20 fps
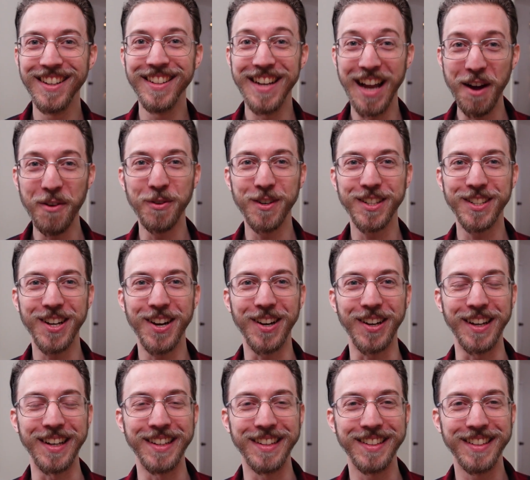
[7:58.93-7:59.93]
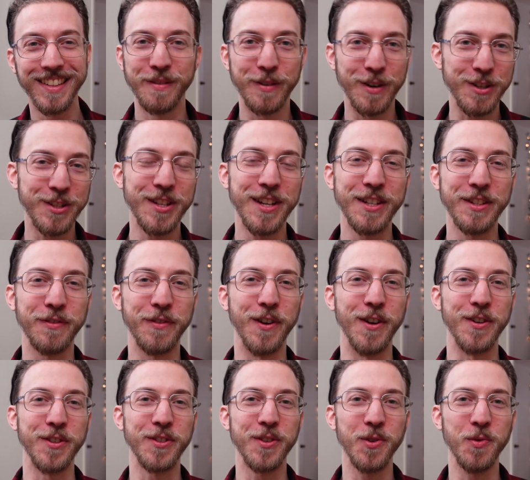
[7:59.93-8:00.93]
Now we're talking. First things
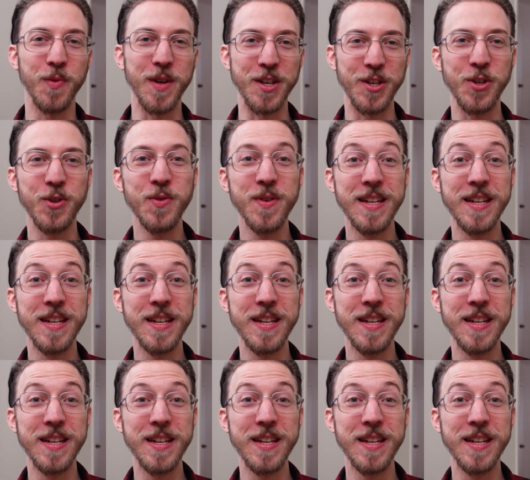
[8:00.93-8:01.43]
first, we do